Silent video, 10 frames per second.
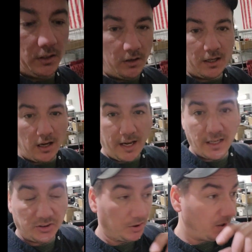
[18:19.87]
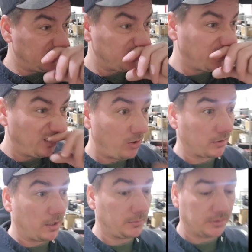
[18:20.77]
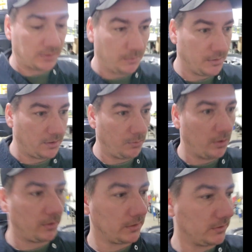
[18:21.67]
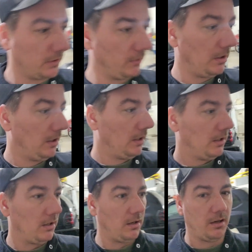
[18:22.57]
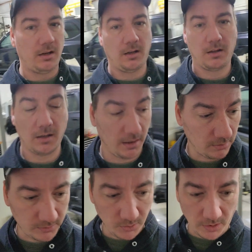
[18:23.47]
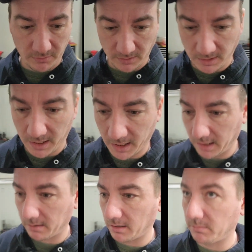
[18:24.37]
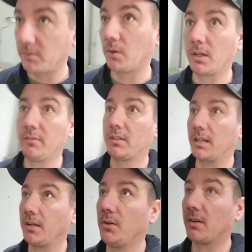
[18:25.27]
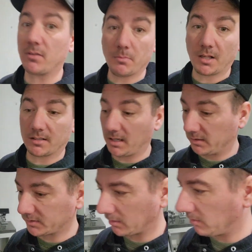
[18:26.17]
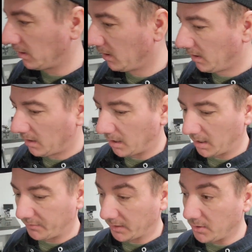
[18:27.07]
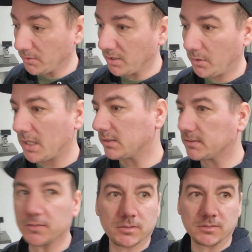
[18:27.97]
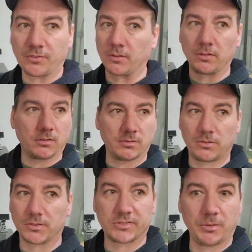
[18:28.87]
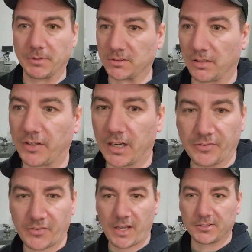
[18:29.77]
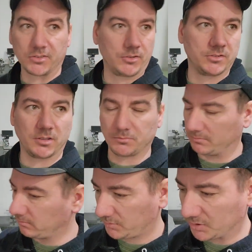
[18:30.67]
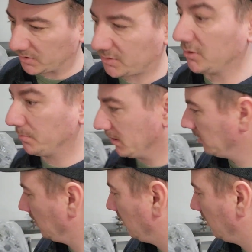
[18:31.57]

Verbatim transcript: You know, I, I, can't judge. It's been a long time since I've been TIG welding, so uh, I don't do it every day, and I don't even think I do it every month now. So, uh, and if I do do it, it's for little stupid stuff I got to fix or do something just stupid.